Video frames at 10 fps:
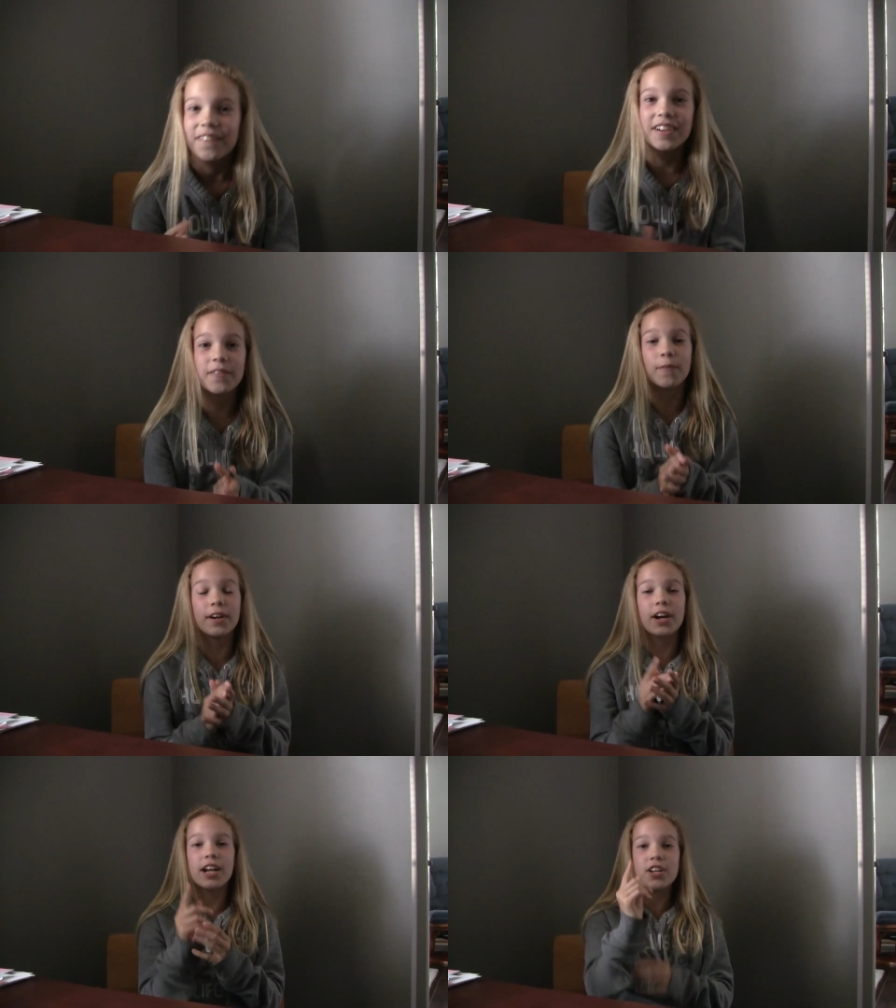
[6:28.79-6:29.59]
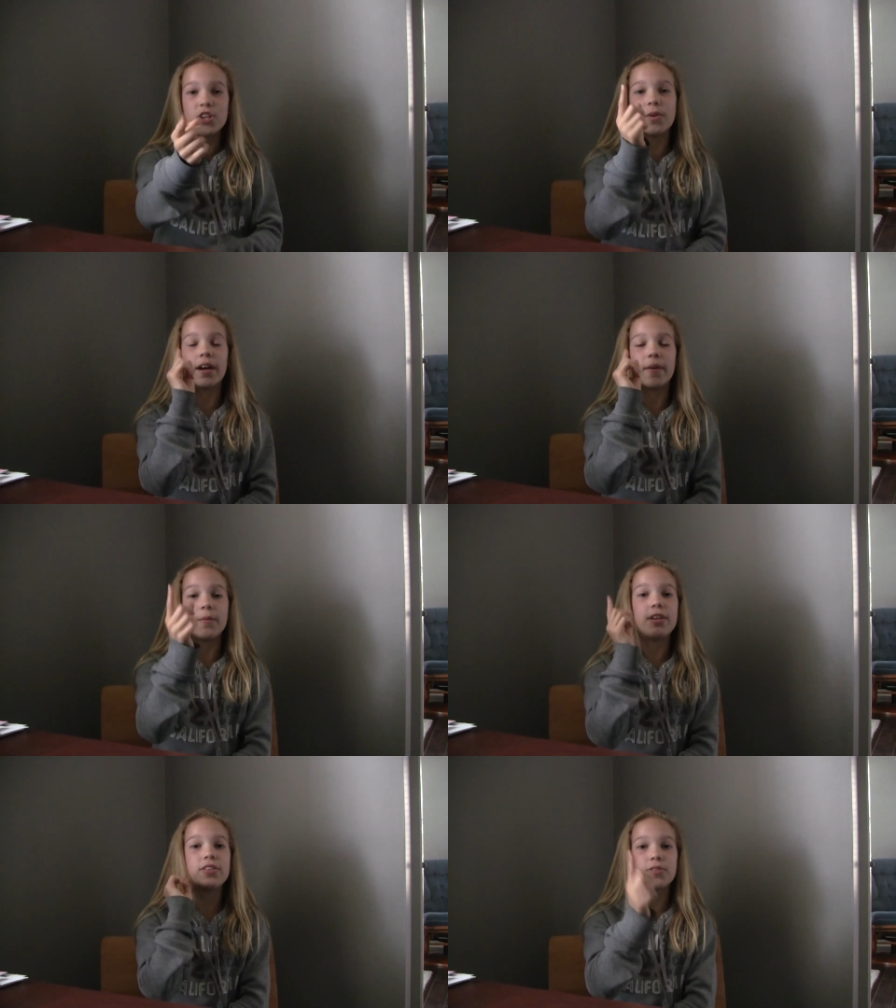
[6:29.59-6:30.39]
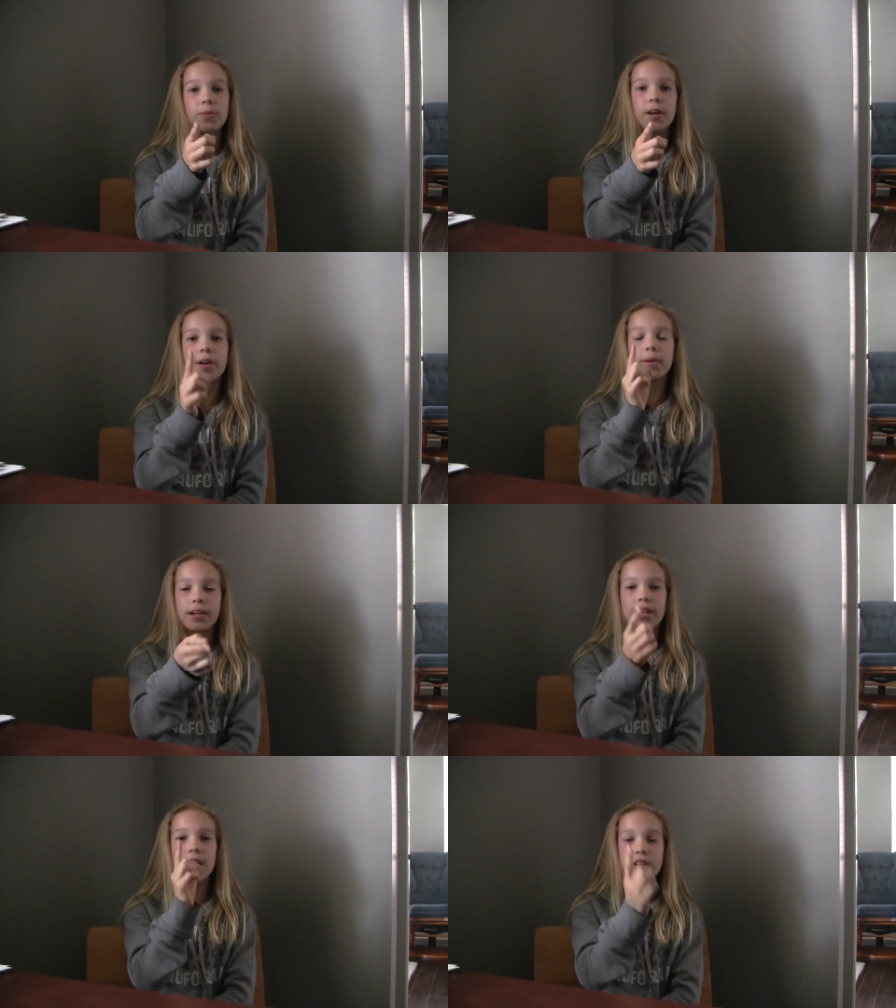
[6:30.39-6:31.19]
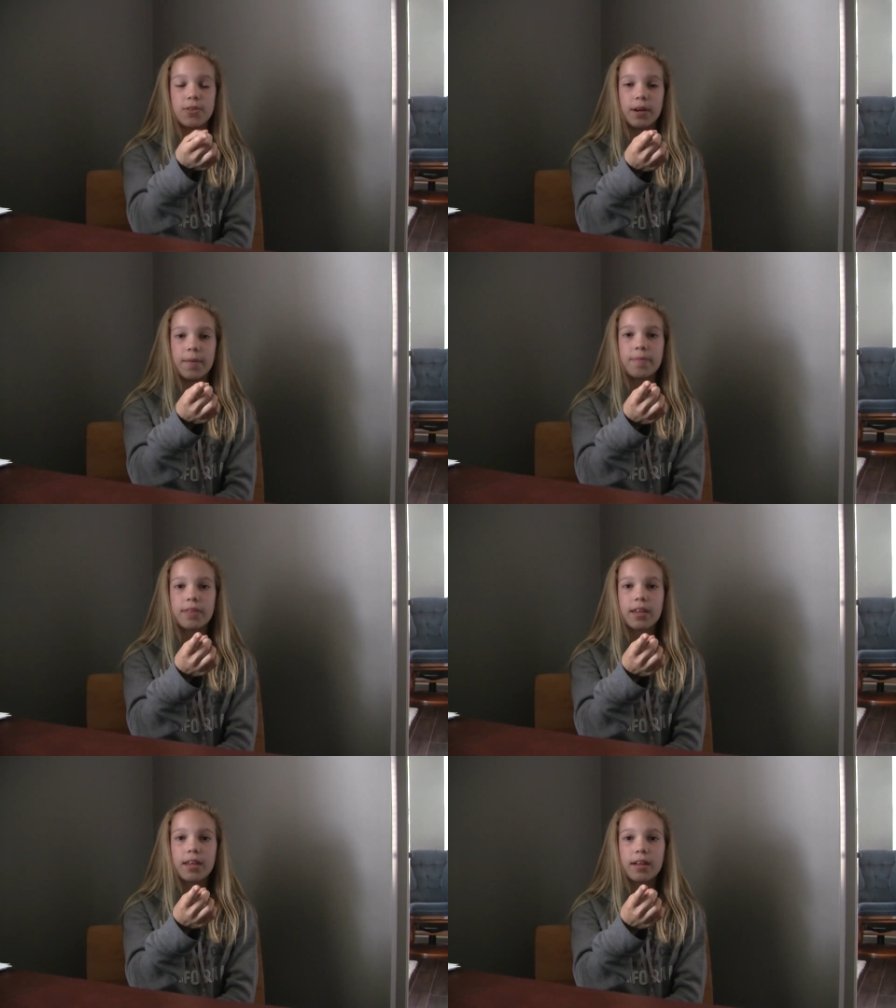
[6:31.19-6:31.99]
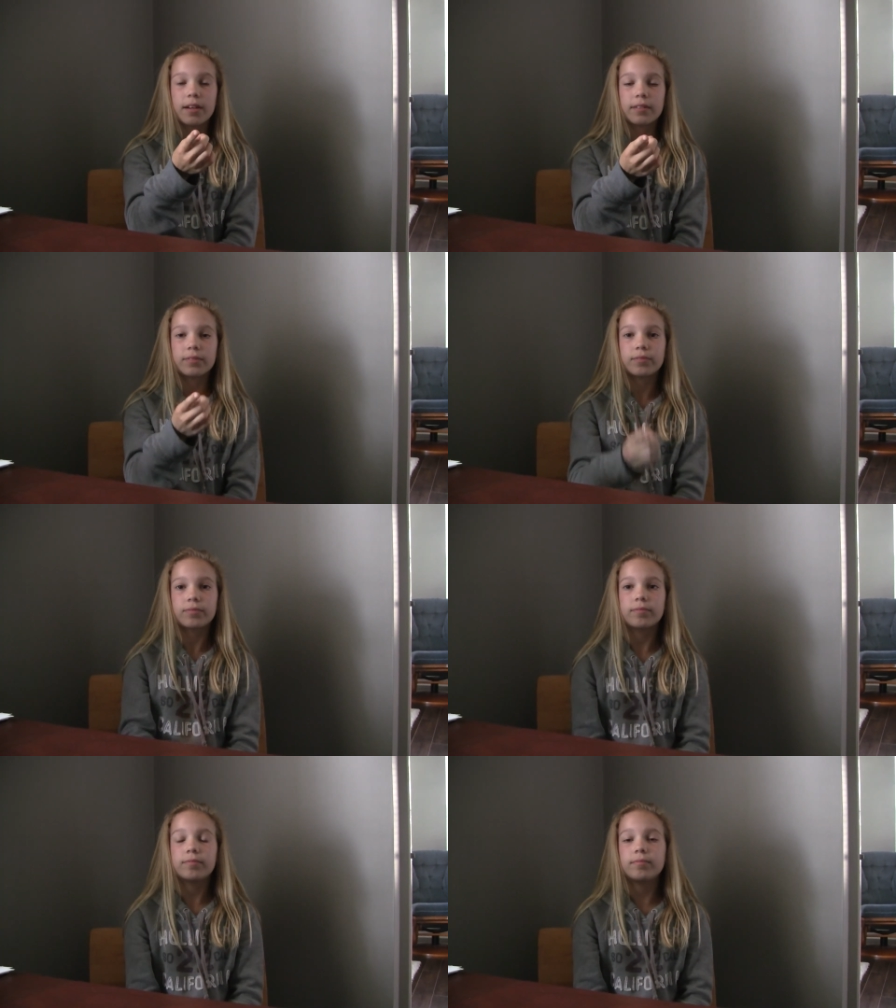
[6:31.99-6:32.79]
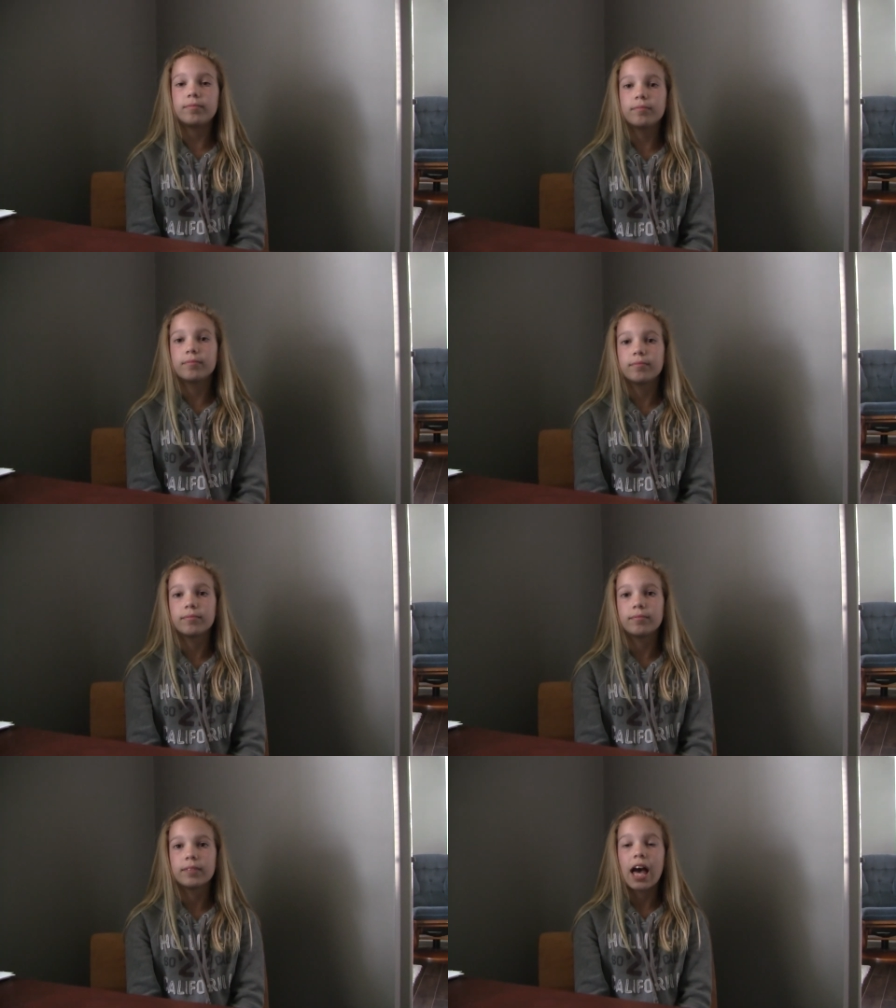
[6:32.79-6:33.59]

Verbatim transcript: I've been we, a We're gonna do it. We swear we're gonna do it. So, um, what is your answer?